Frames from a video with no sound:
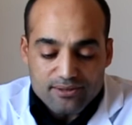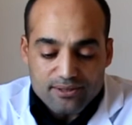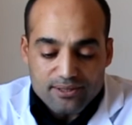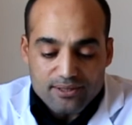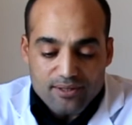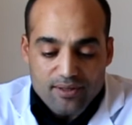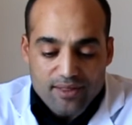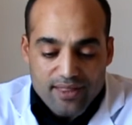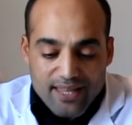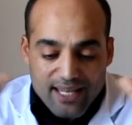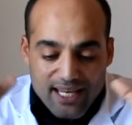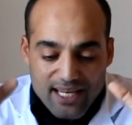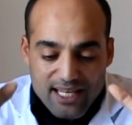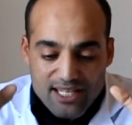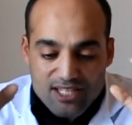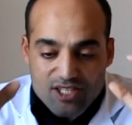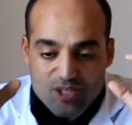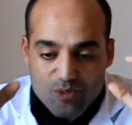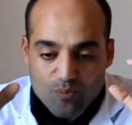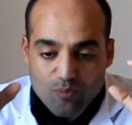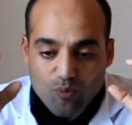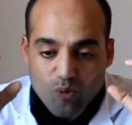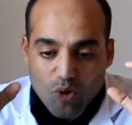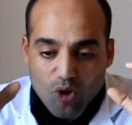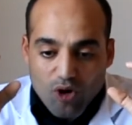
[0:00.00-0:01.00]
uh, the
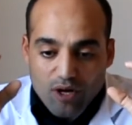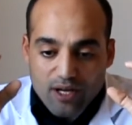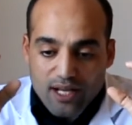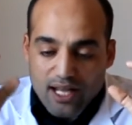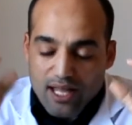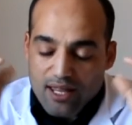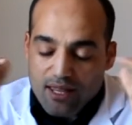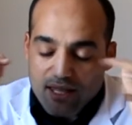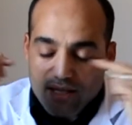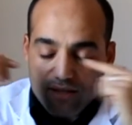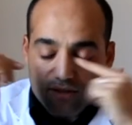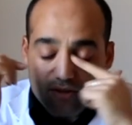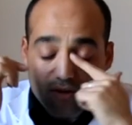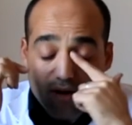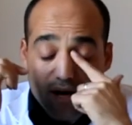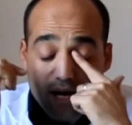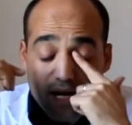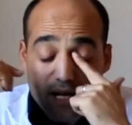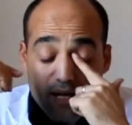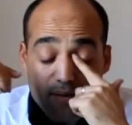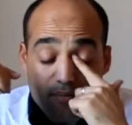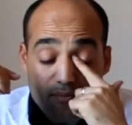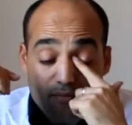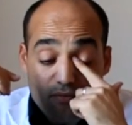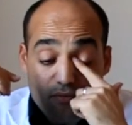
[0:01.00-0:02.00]
least book at the
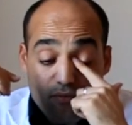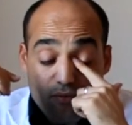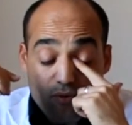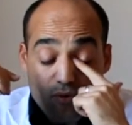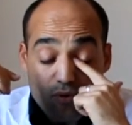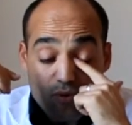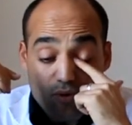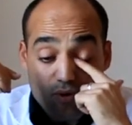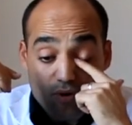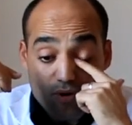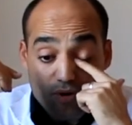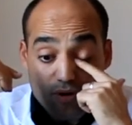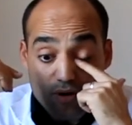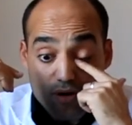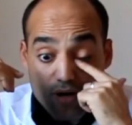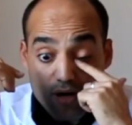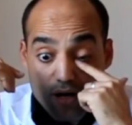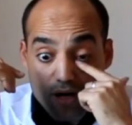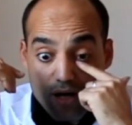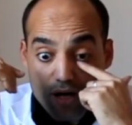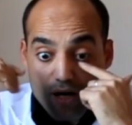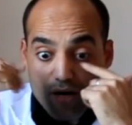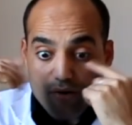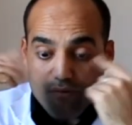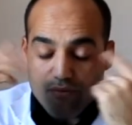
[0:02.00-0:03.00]
time for,
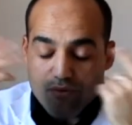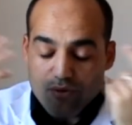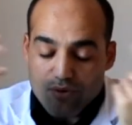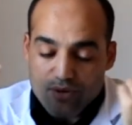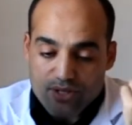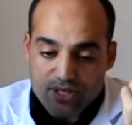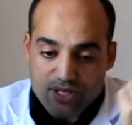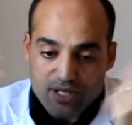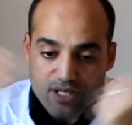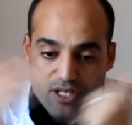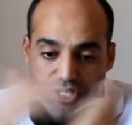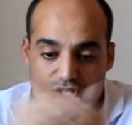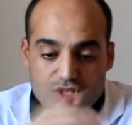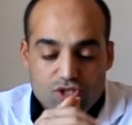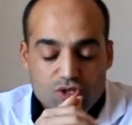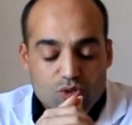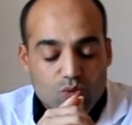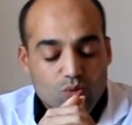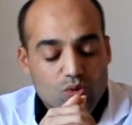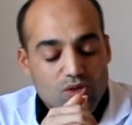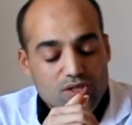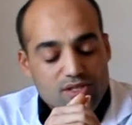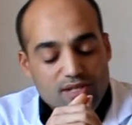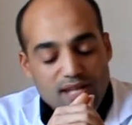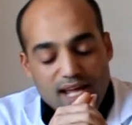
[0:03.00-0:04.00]
uh, for research,
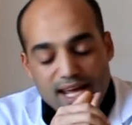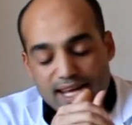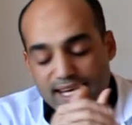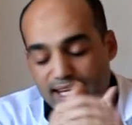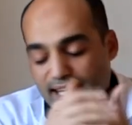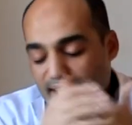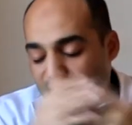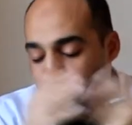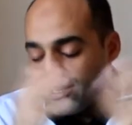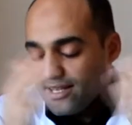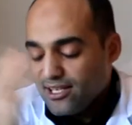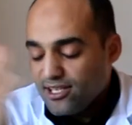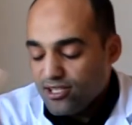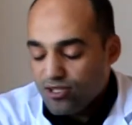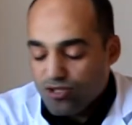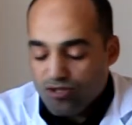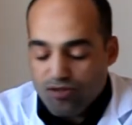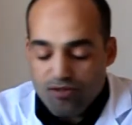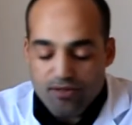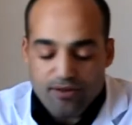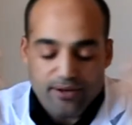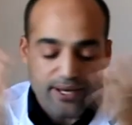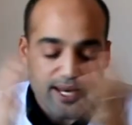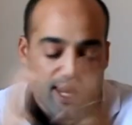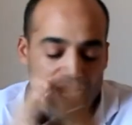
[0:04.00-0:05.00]
it was like at
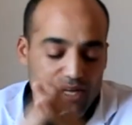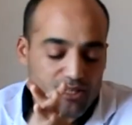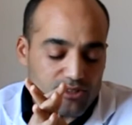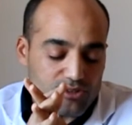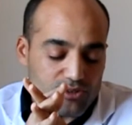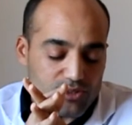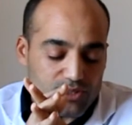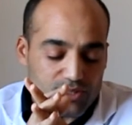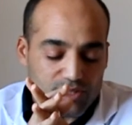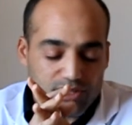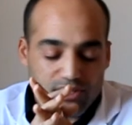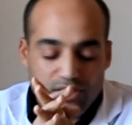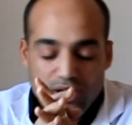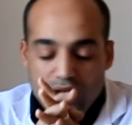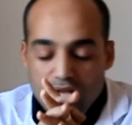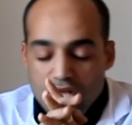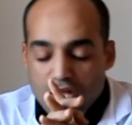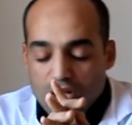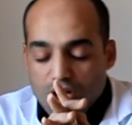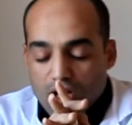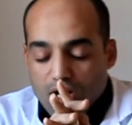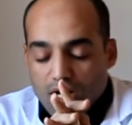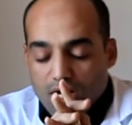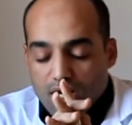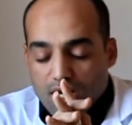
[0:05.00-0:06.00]
least 300
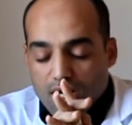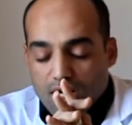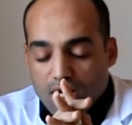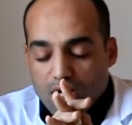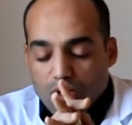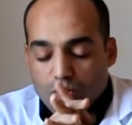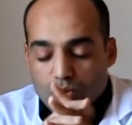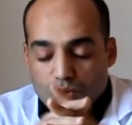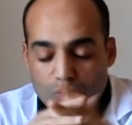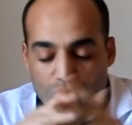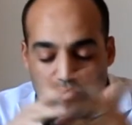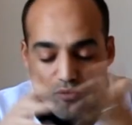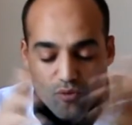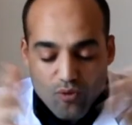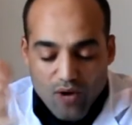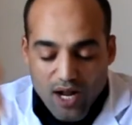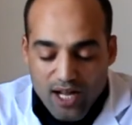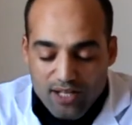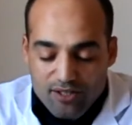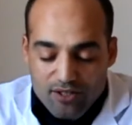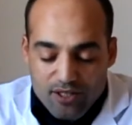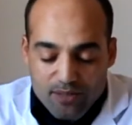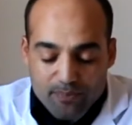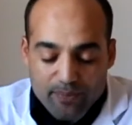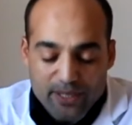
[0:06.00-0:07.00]
uh, or
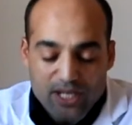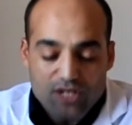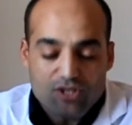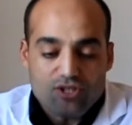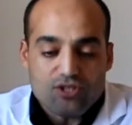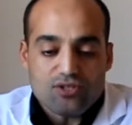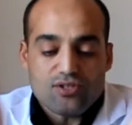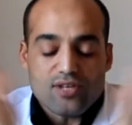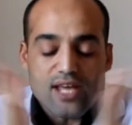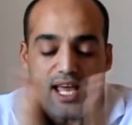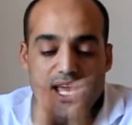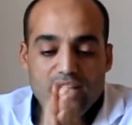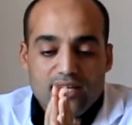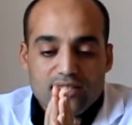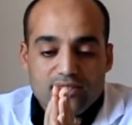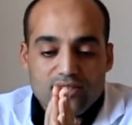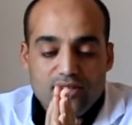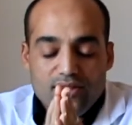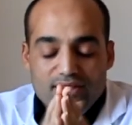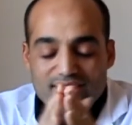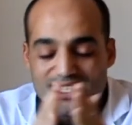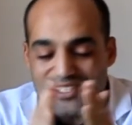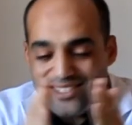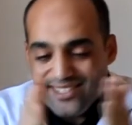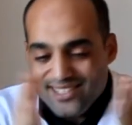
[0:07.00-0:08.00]
400 pages and
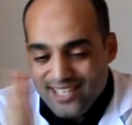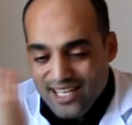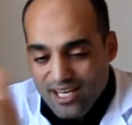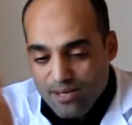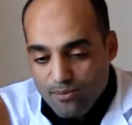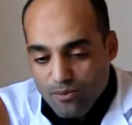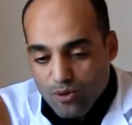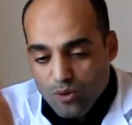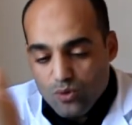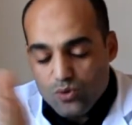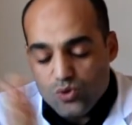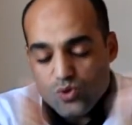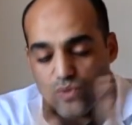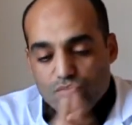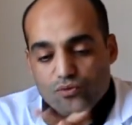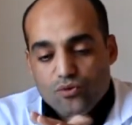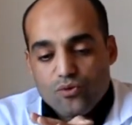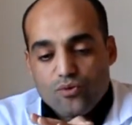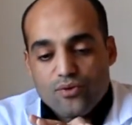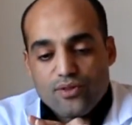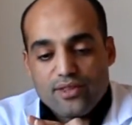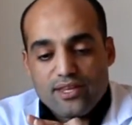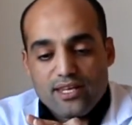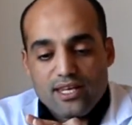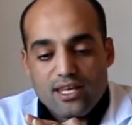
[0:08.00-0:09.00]
the same also
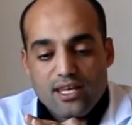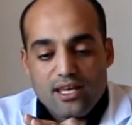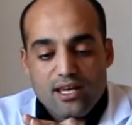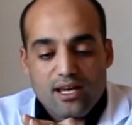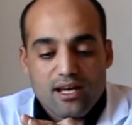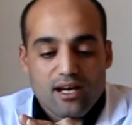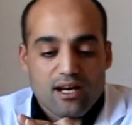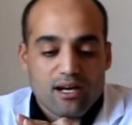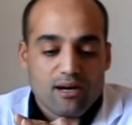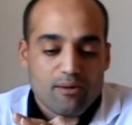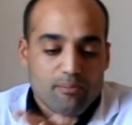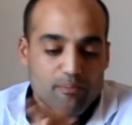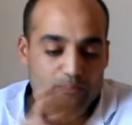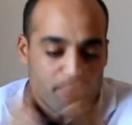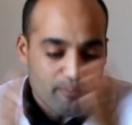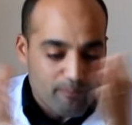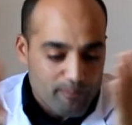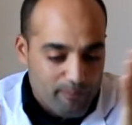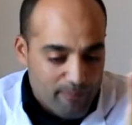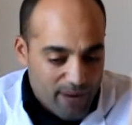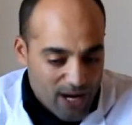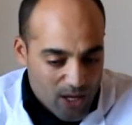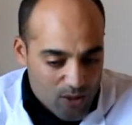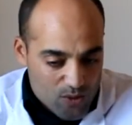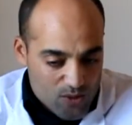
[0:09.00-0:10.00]
for the uh,
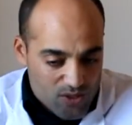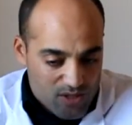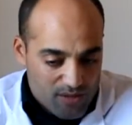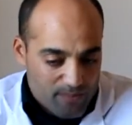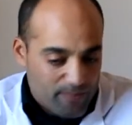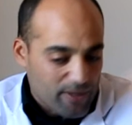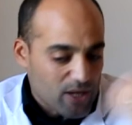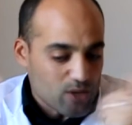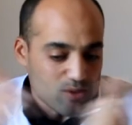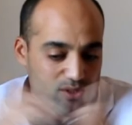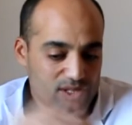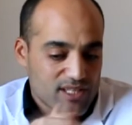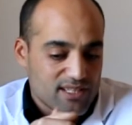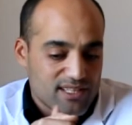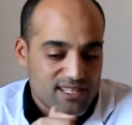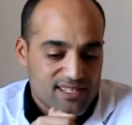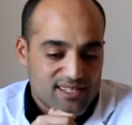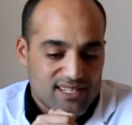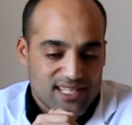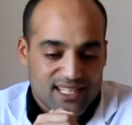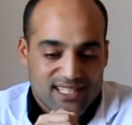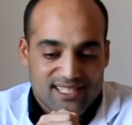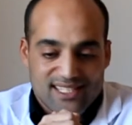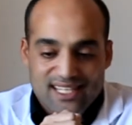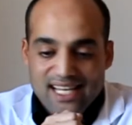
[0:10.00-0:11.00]
bio
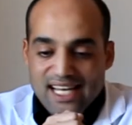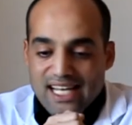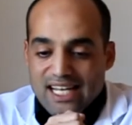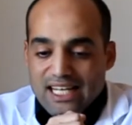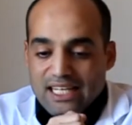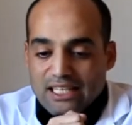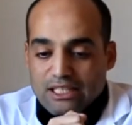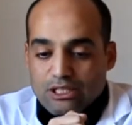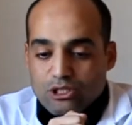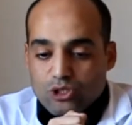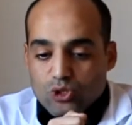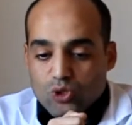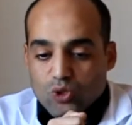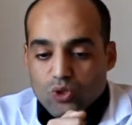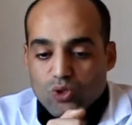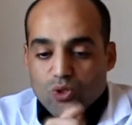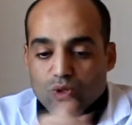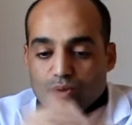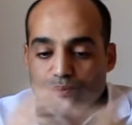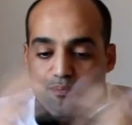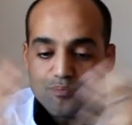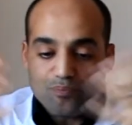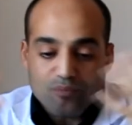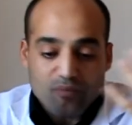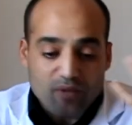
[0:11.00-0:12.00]
biostatistics.
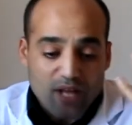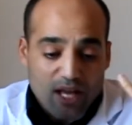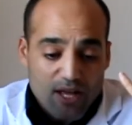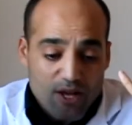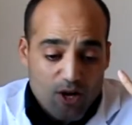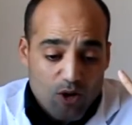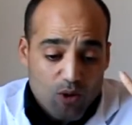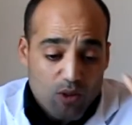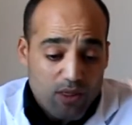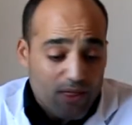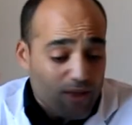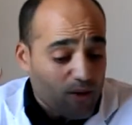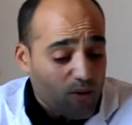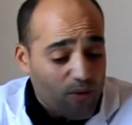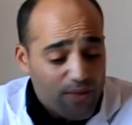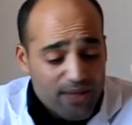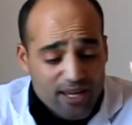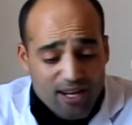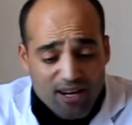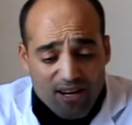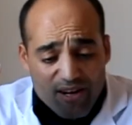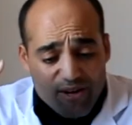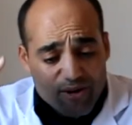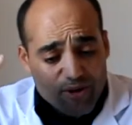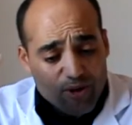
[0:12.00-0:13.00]
So although
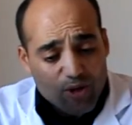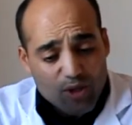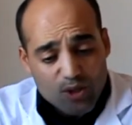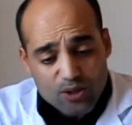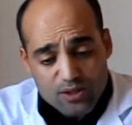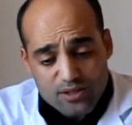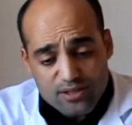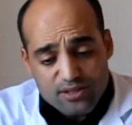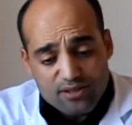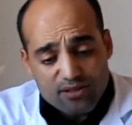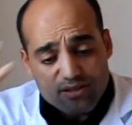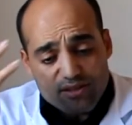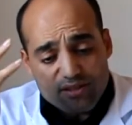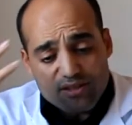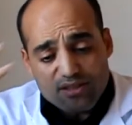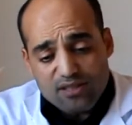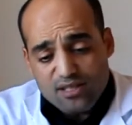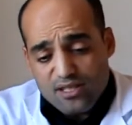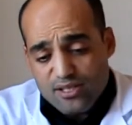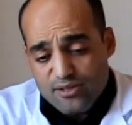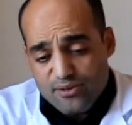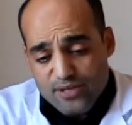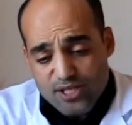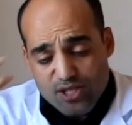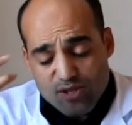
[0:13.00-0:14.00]
they are good
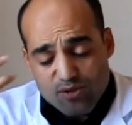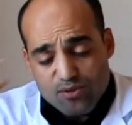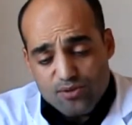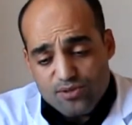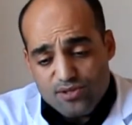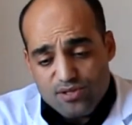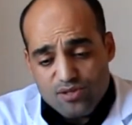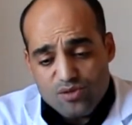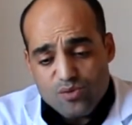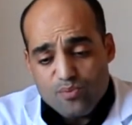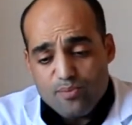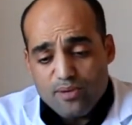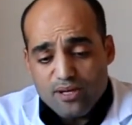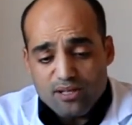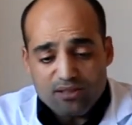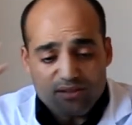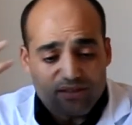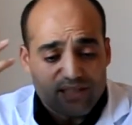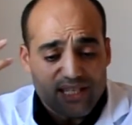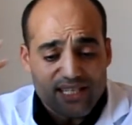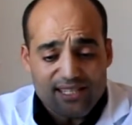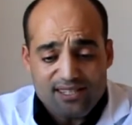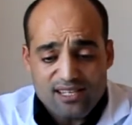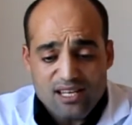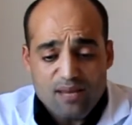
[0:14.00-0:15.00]
uh, resources,
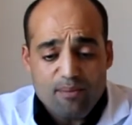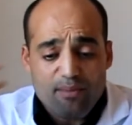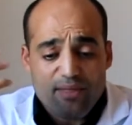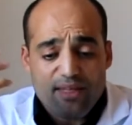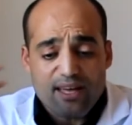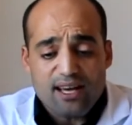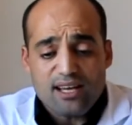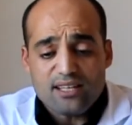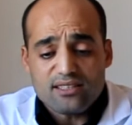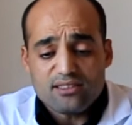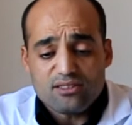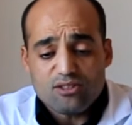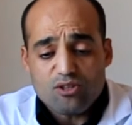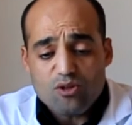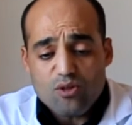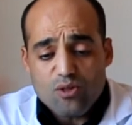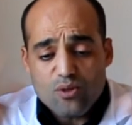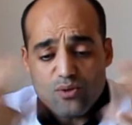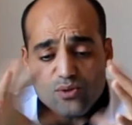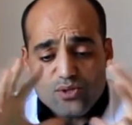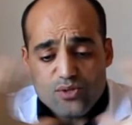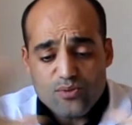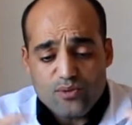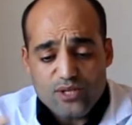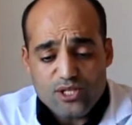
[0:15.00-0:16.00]
but it seems that
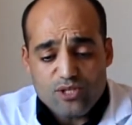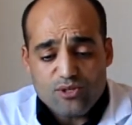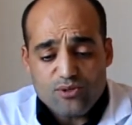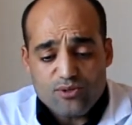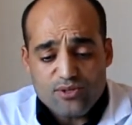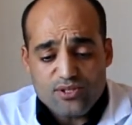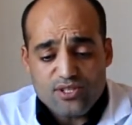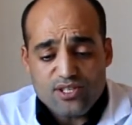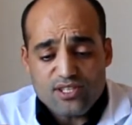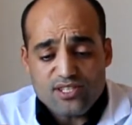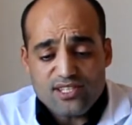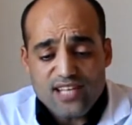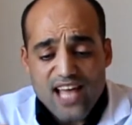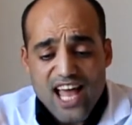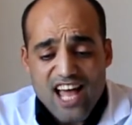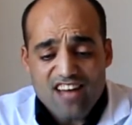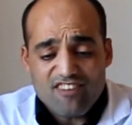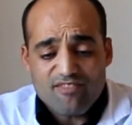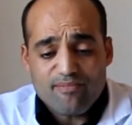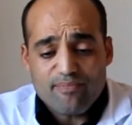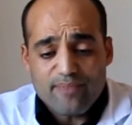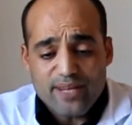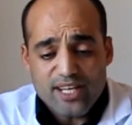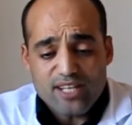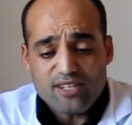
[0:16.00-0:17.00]
those resources
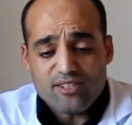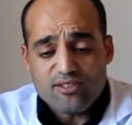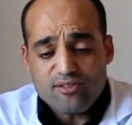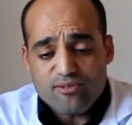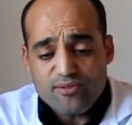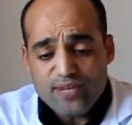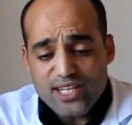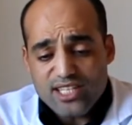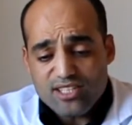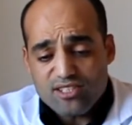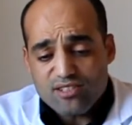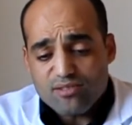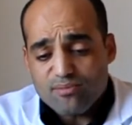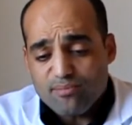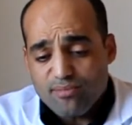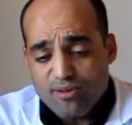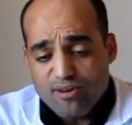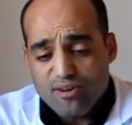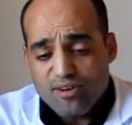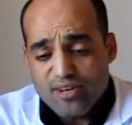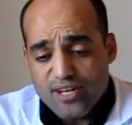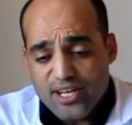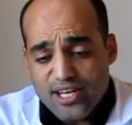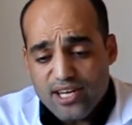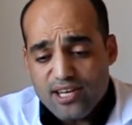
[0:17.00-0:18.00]
have been written
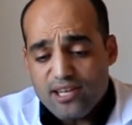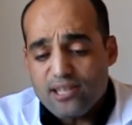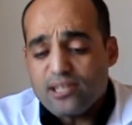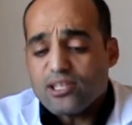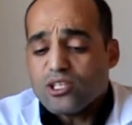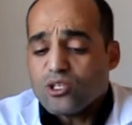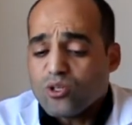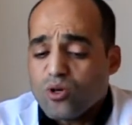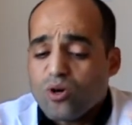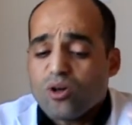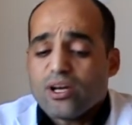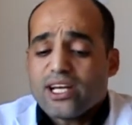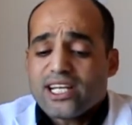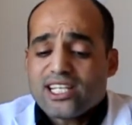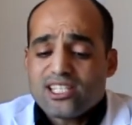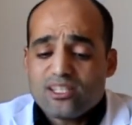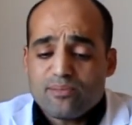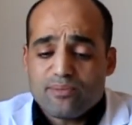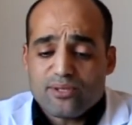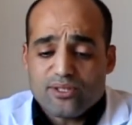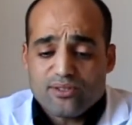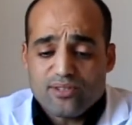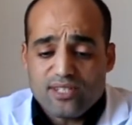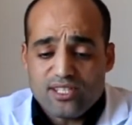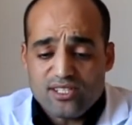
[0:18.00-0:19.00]
by you know
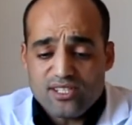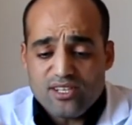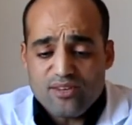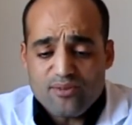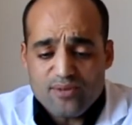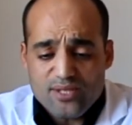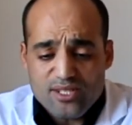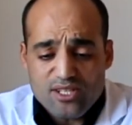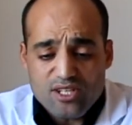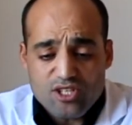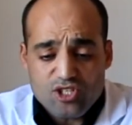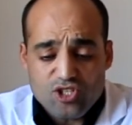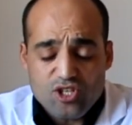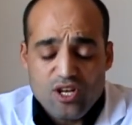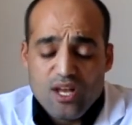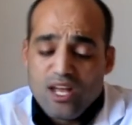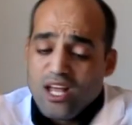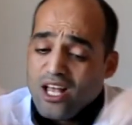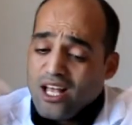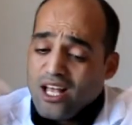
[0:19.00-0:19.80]
expertise in research.